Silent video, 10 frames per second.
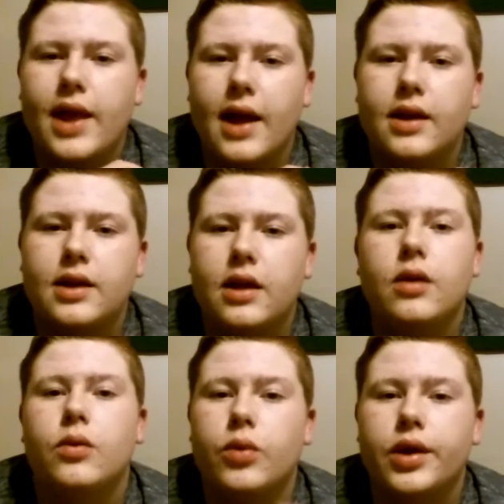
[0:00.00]
that
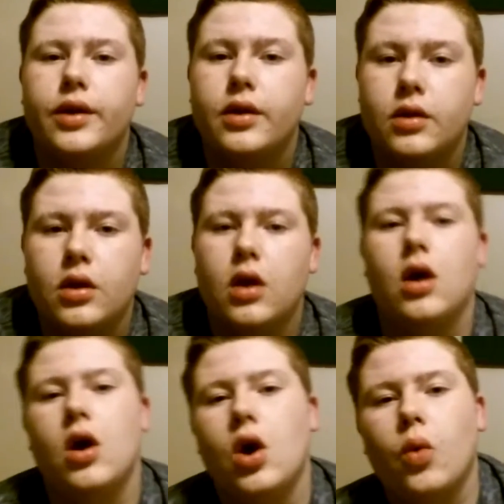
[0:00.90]
didn't really
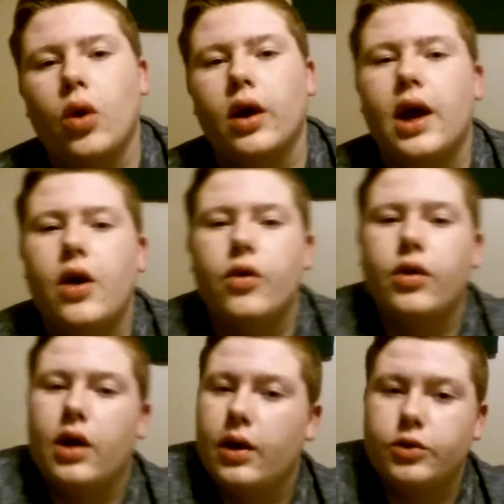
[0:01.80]
work
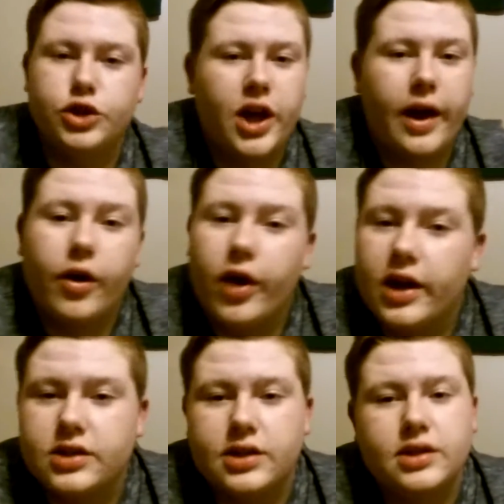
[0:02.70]
out. I was checking
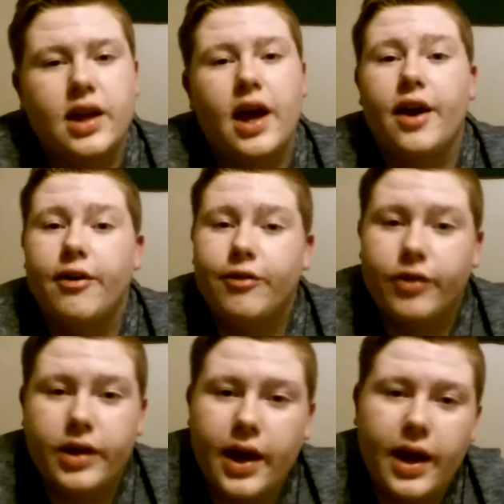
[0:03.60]
Craigslist
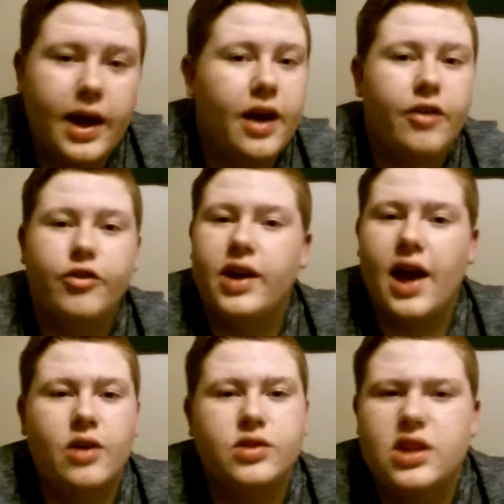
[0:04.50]
every day, every
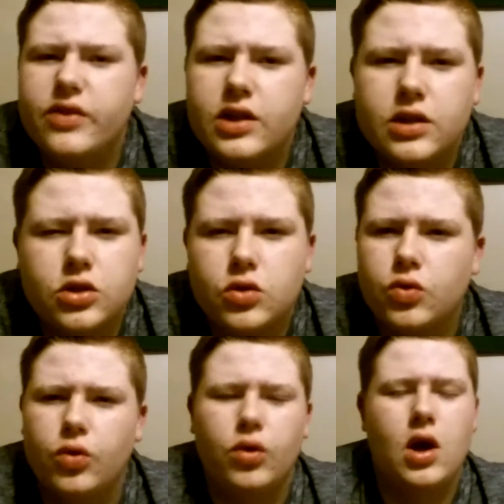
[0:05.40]
I was even in
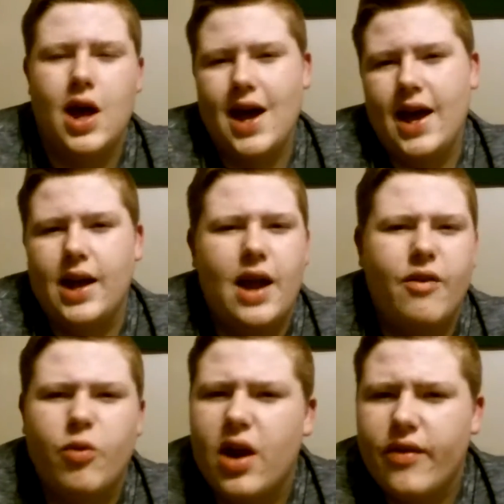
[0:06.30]
school, and
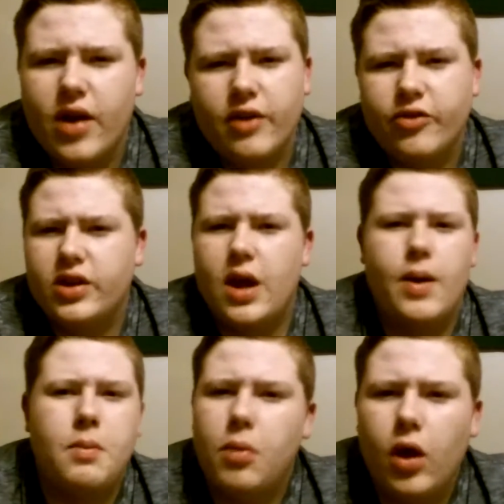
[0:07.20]
whenever I had free
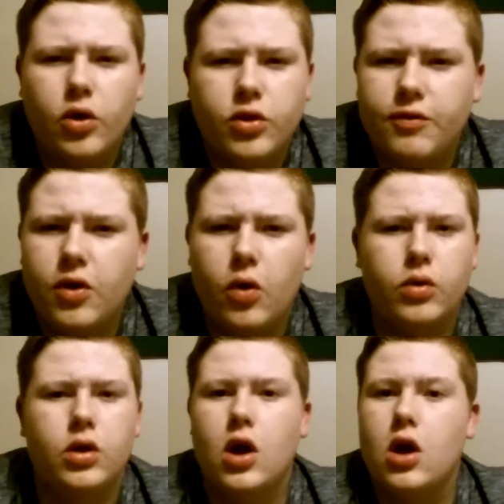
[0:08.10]
time, pull out the phone,
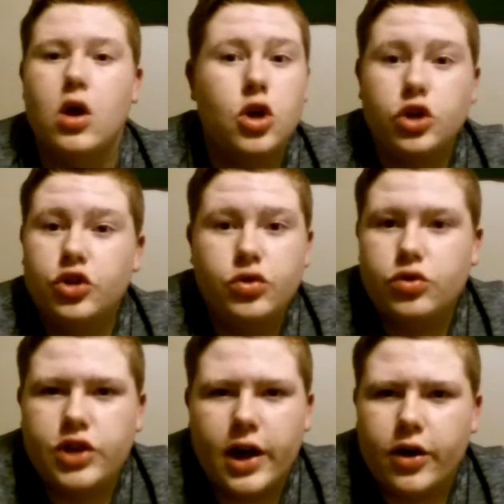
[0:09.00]

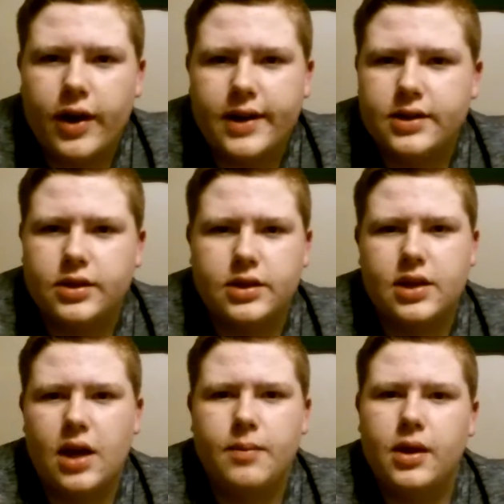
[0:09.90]
check Craigslist.
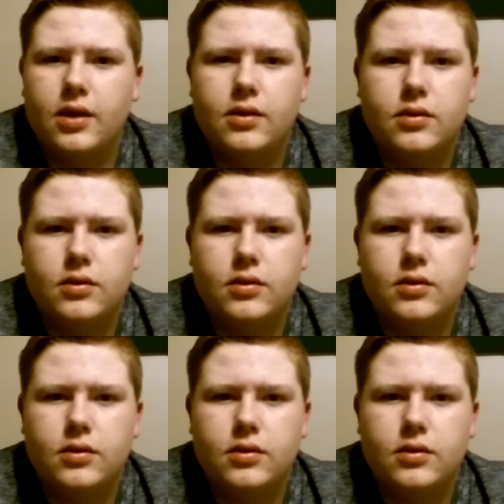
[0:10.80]
I mean,